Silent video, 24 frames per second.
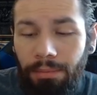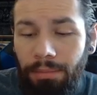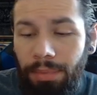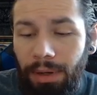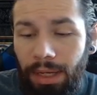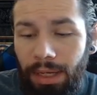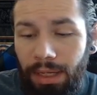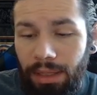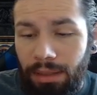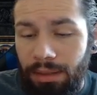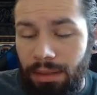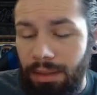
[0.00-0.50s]

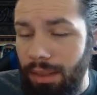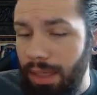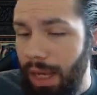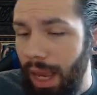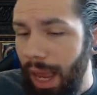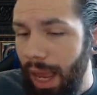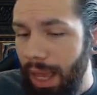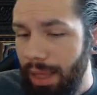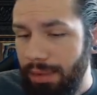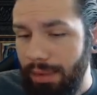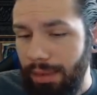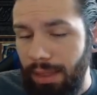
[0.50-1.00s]
But
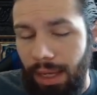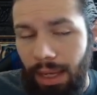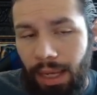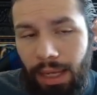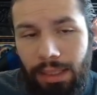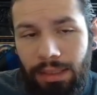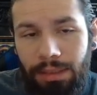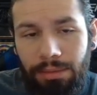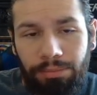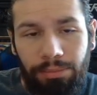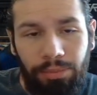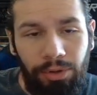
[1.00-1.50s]
yeah,
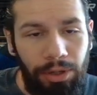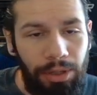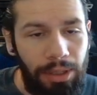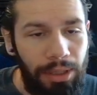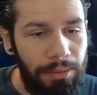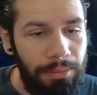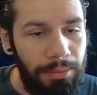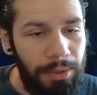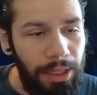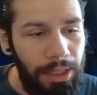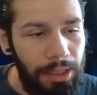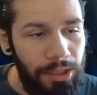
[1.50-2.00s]
that's
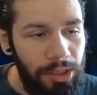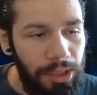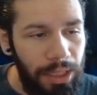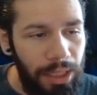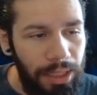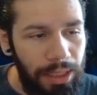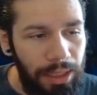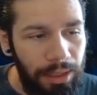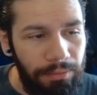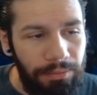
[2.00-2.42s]
pretty much it.